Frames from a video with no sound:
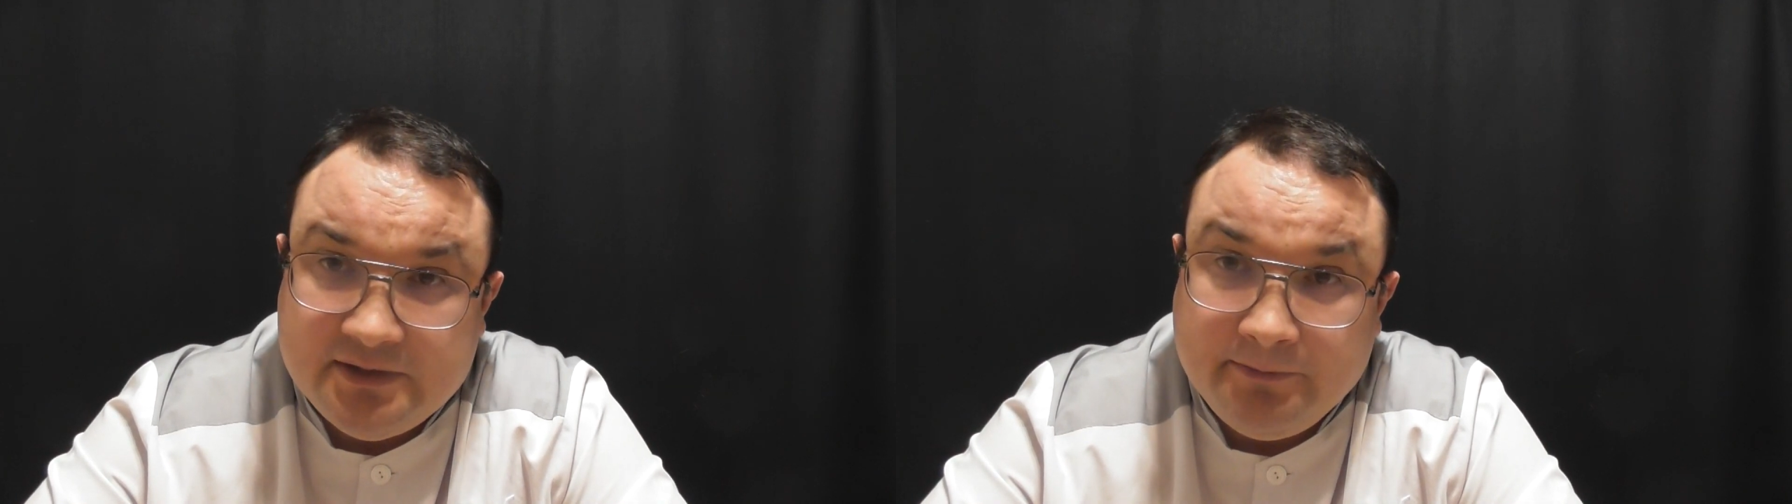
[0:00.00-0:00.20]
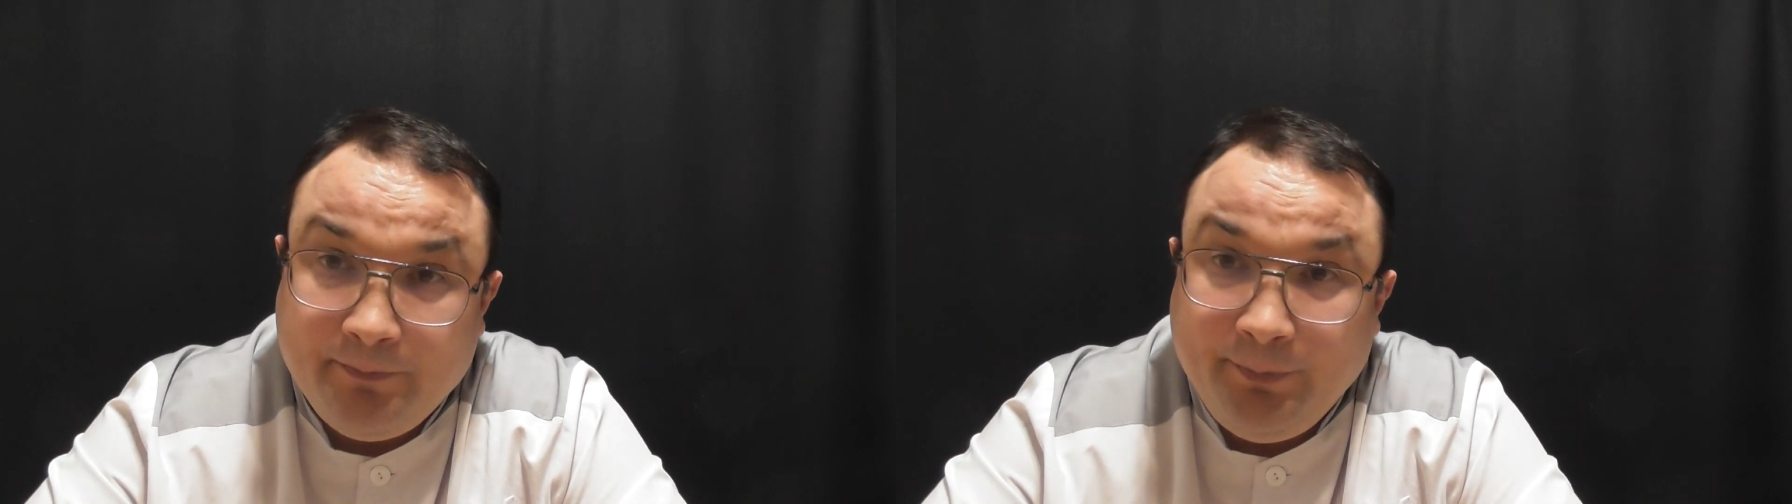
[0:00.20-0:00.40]

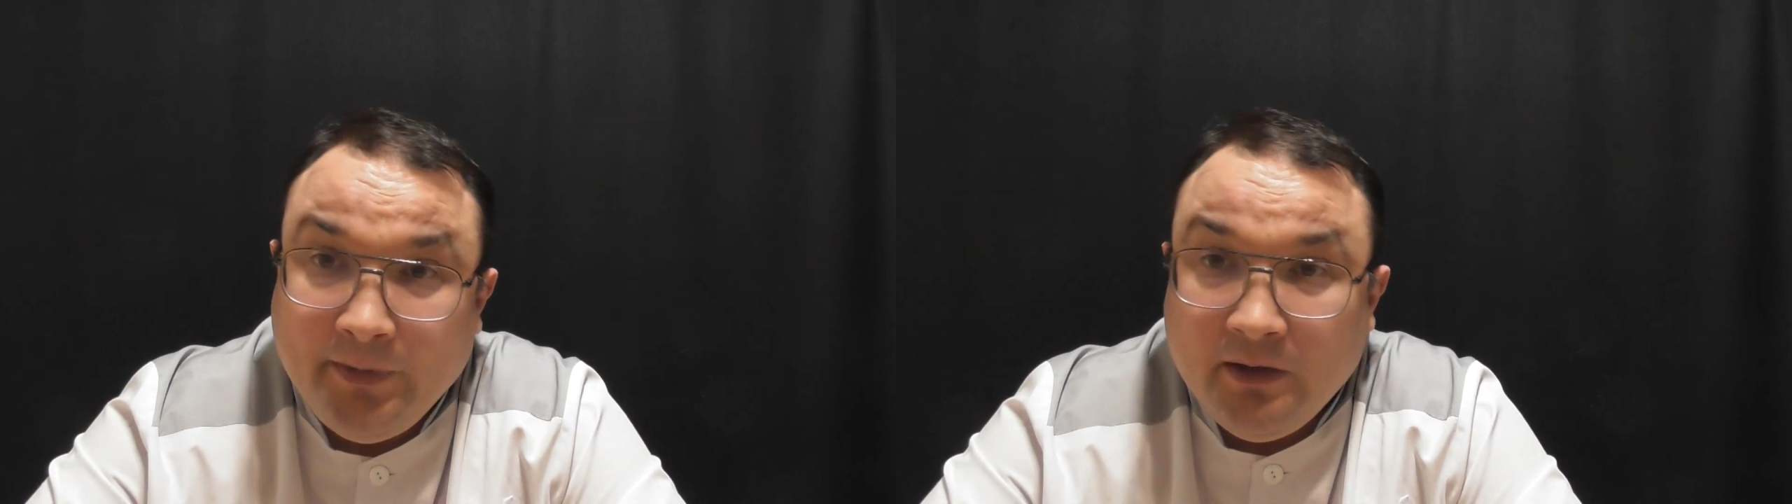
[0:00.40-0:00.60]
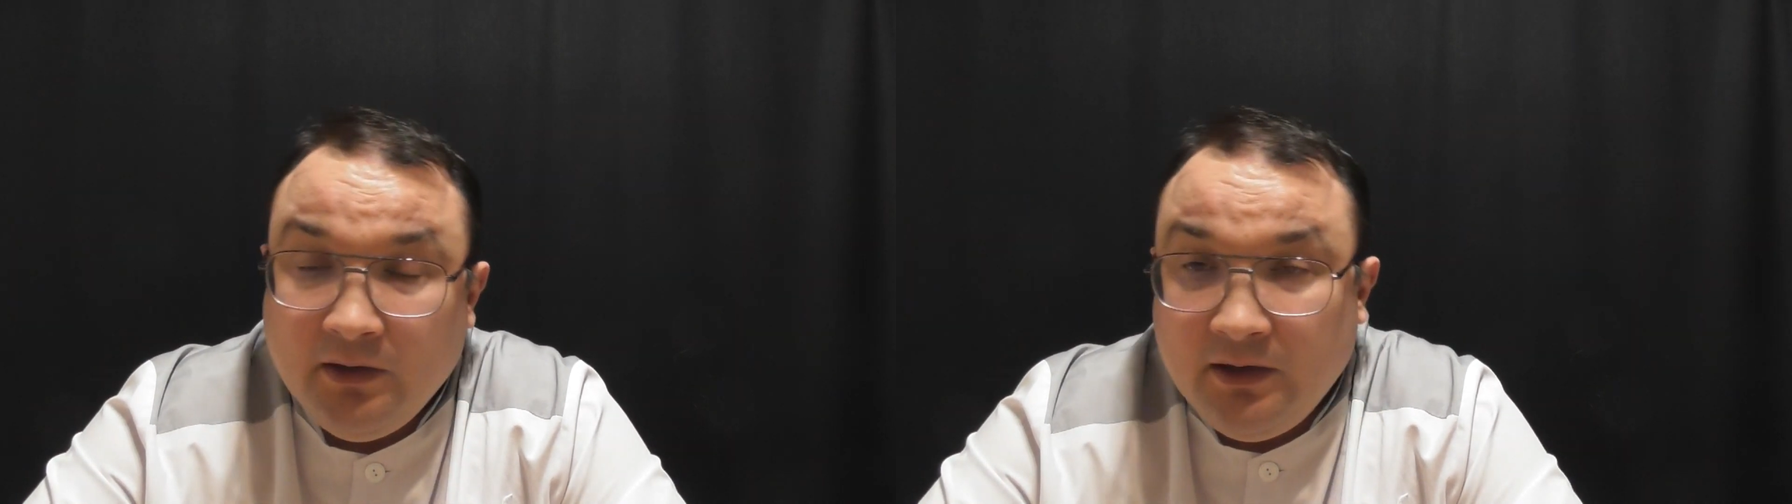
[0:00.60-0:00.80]
from the
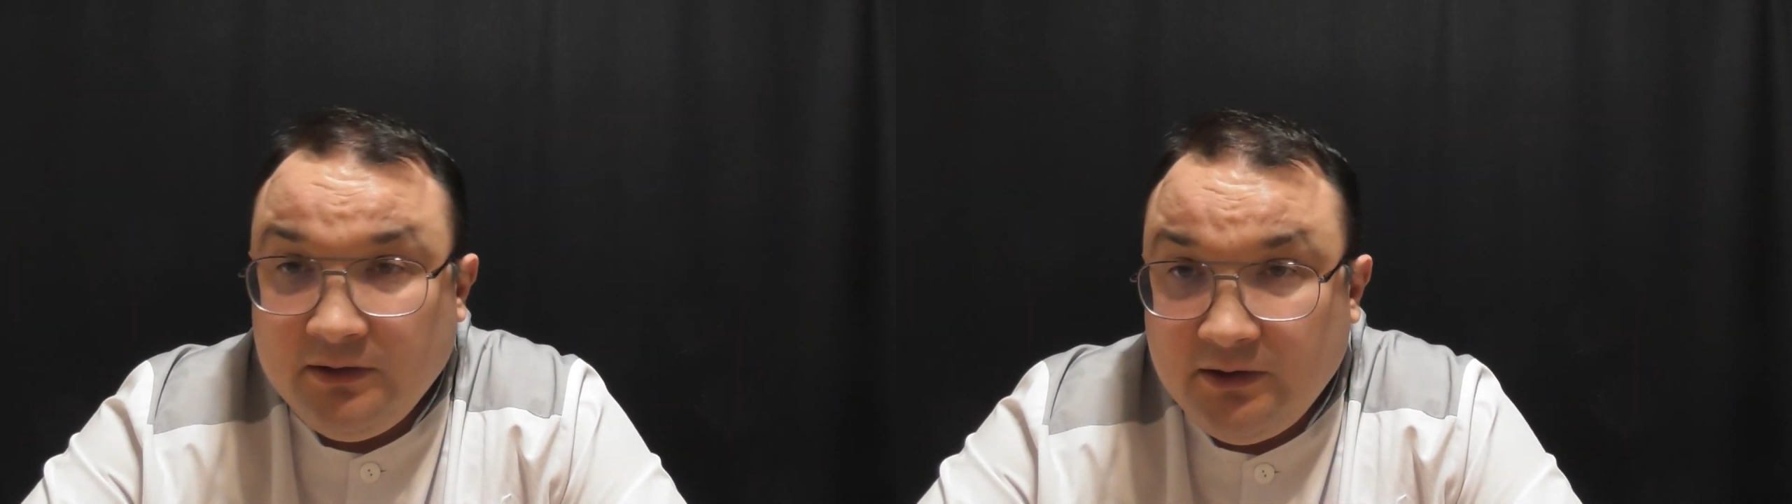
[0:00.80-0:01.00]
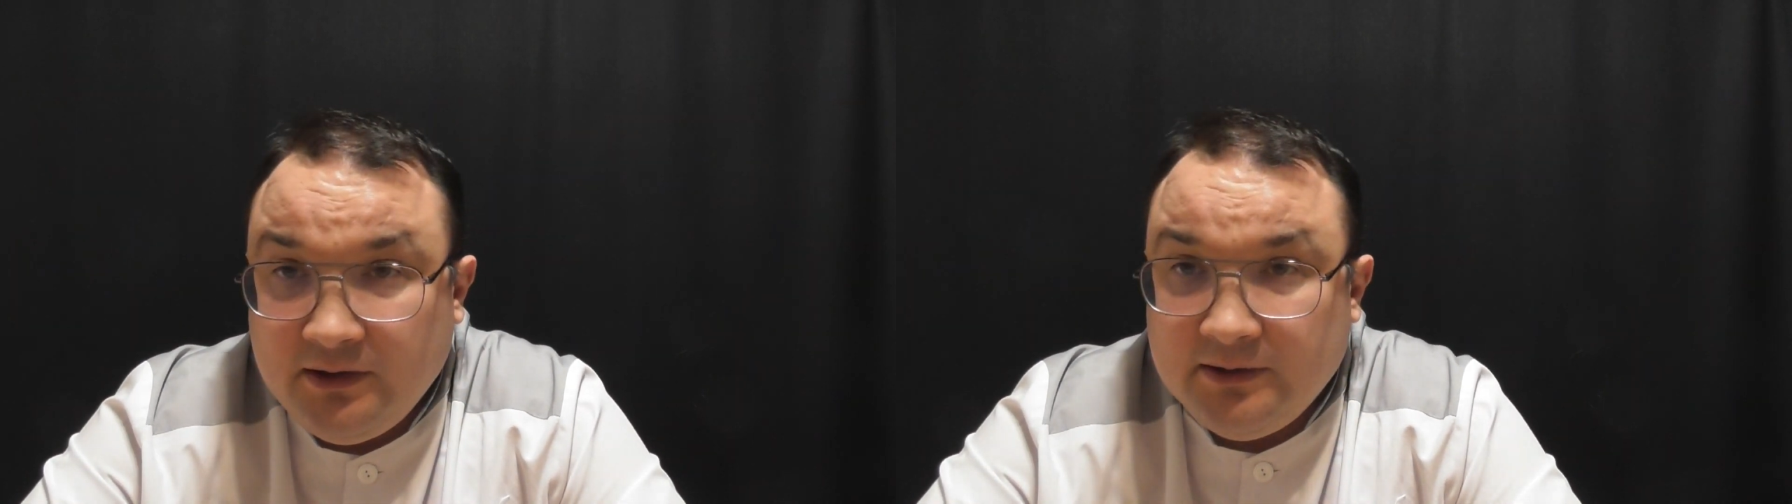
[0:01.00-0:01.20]
surface
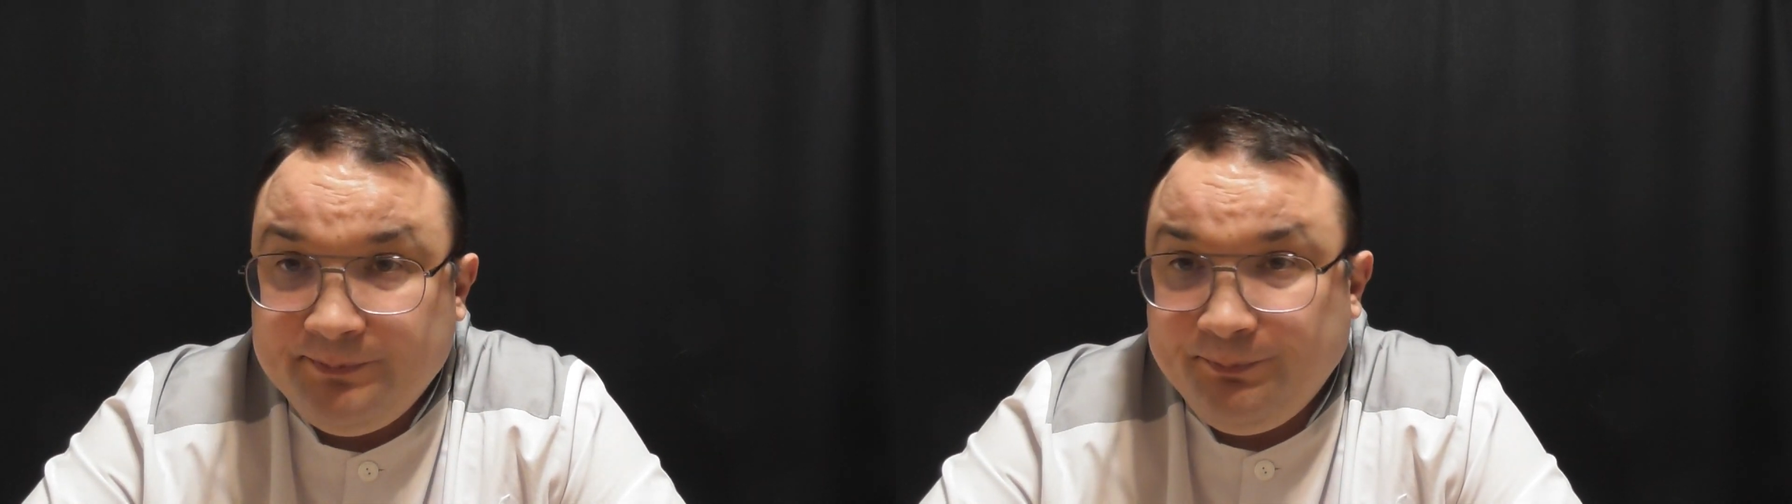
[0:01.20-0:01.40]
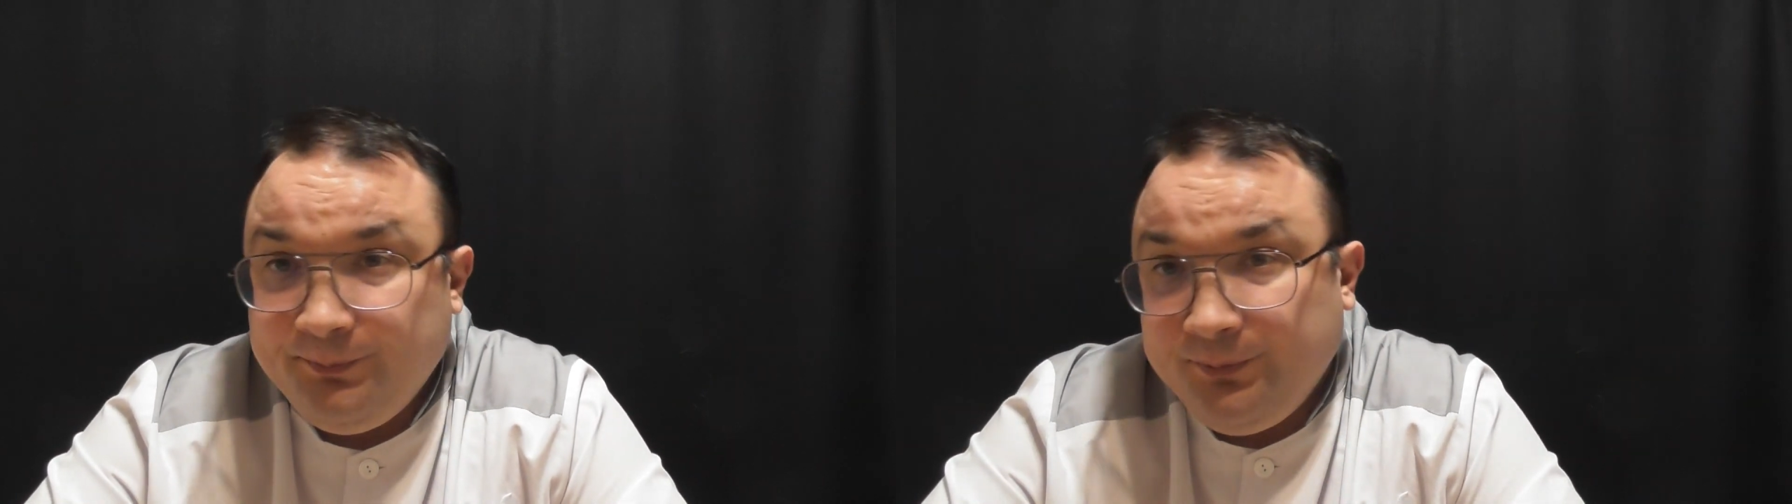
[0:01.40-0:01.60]
of rashes,